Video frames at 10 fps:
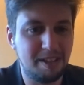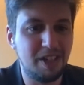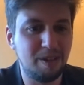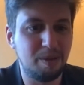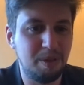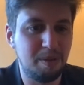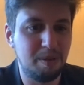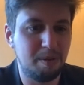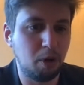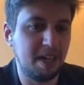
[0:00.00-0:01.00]
teaching the
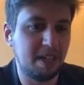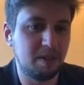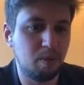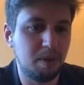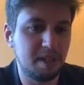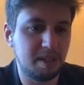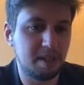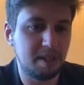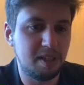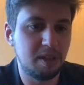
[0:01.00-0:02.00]
product manager to run
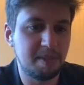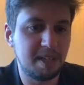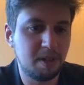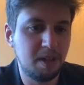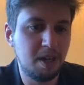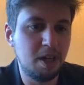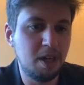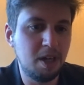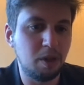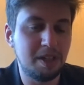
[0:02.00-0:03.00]
their decision themselves?
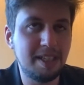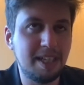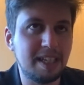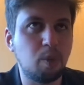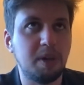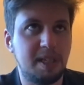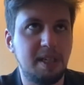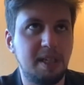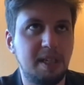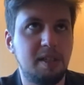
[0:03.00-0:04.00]
So I think that's why we're
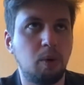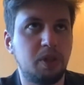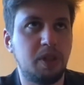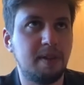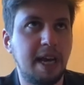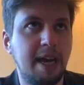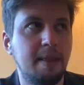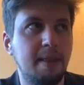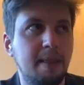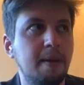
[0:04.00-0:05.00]
seeing this role shift.
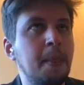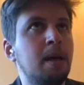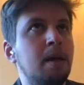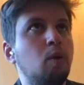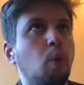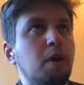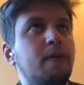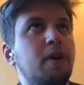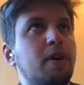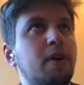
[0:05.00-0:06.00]
And one
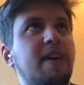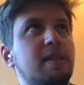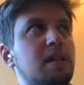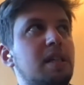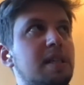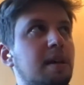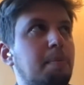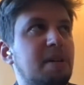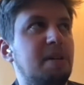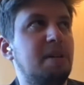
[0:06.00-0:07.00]
of our advisors is
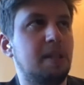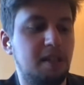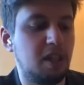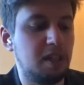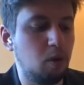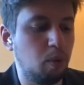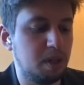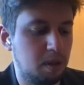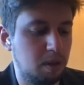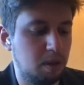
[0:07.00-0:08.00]
Bezat Sirziani,
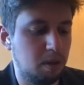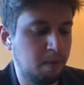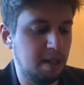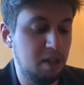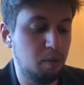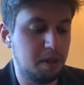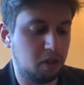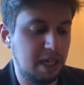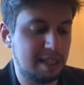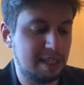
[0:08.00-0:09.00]
who was the lead
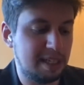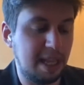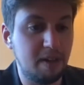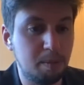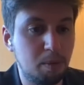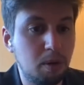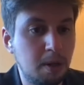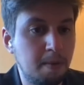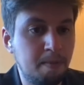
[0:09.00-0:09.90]
researcher at Slack and Facebook.